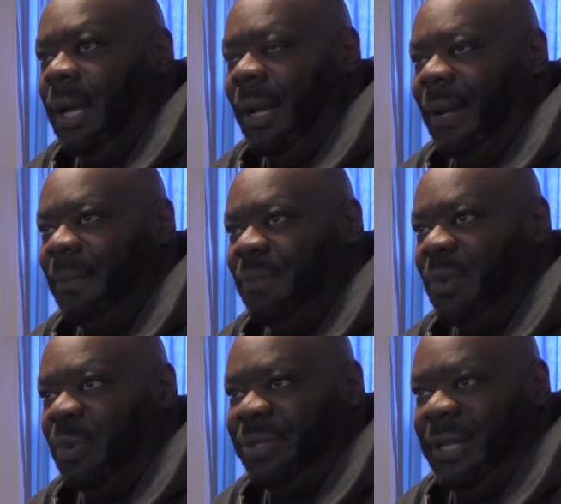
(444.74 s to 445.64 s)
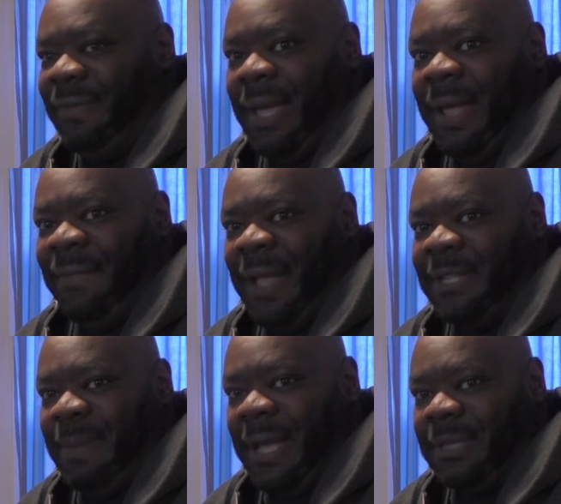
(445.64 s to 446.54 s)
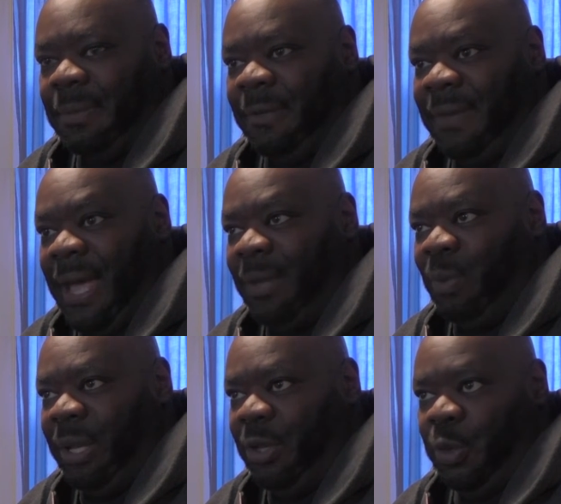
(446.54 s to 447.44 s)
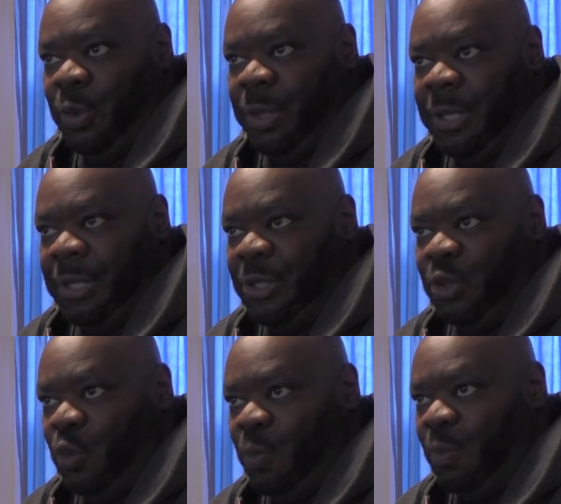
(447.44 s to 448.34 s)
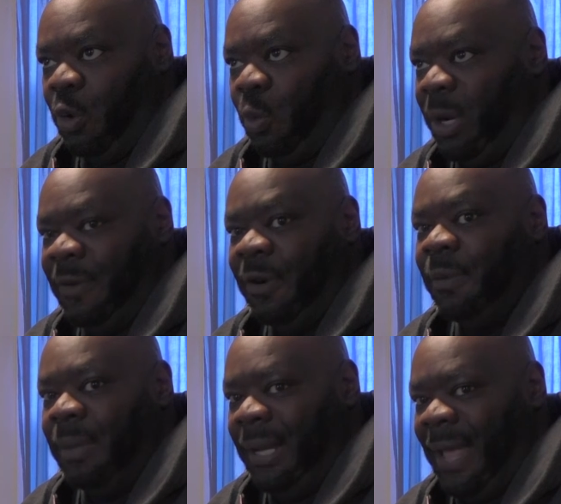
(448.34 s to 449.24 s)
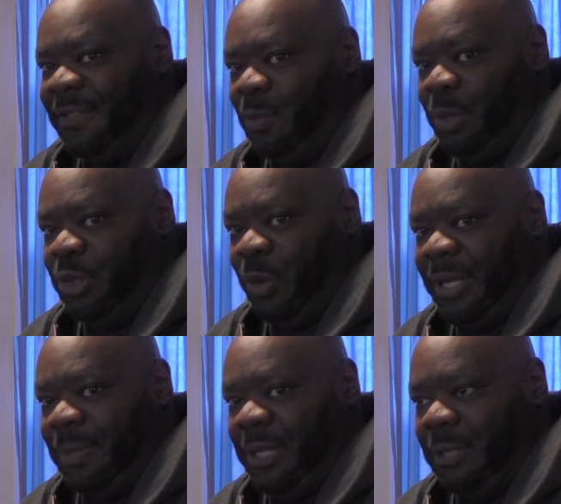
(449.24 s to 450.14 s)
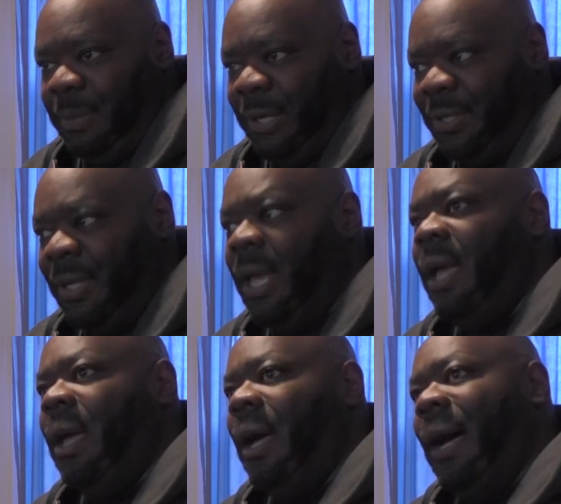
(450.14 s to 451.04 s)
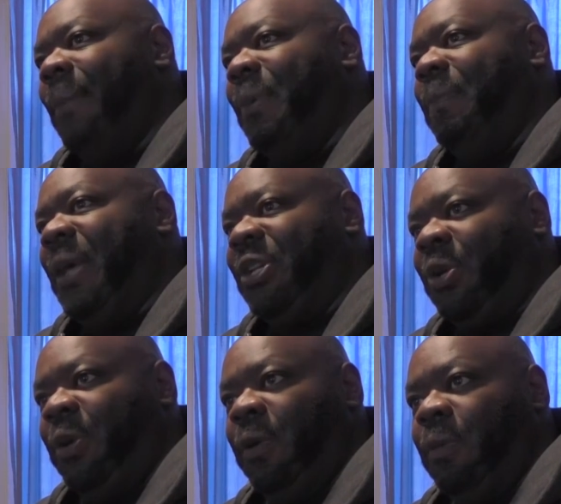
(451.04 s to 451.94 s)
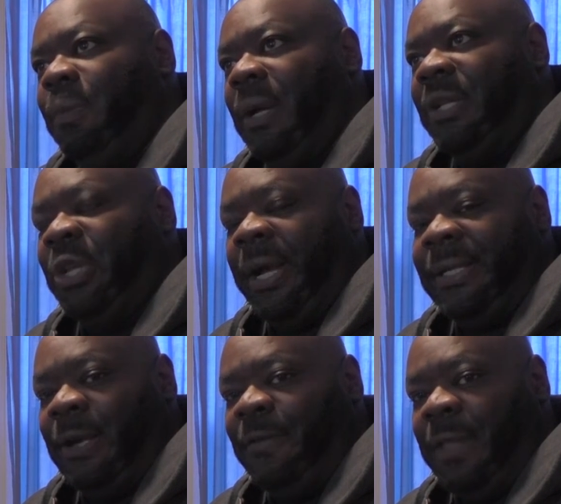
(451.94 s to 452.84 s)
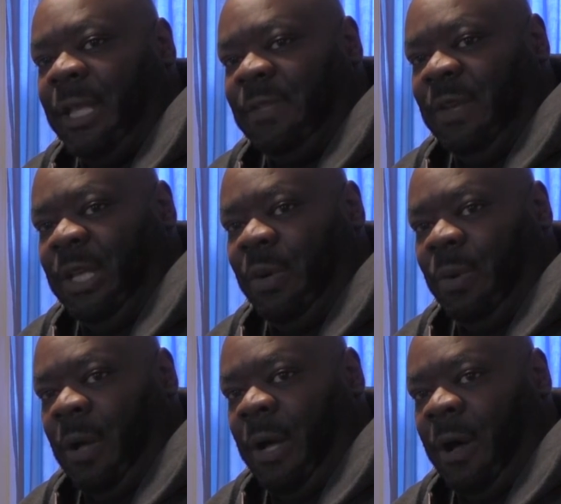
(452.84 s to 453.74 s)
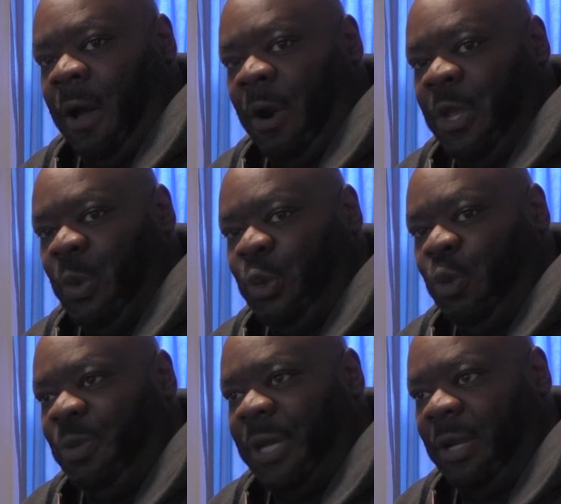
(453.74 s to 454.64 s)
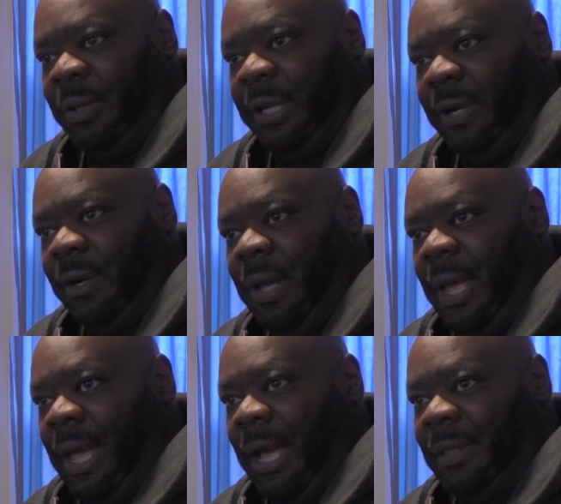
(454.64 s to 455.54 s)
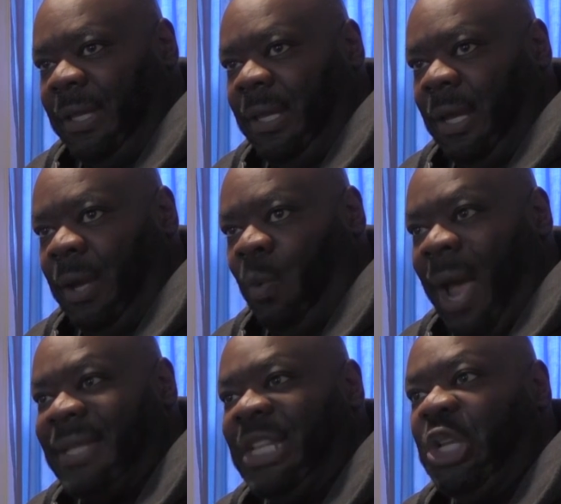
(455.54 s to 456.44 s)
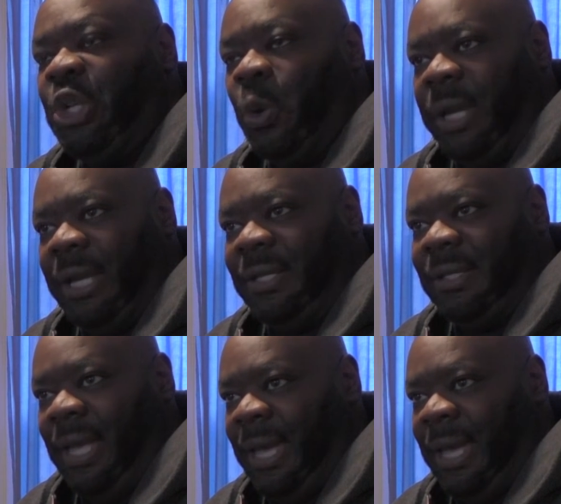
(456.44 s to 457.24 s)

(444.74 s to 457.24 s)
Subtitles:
We'll see if that's possible. If not, we can do the Zoom or whatever and have someone try some of these beers. But make sure you check us out for the next video on our YouTube channel here at the Rock City Showcase.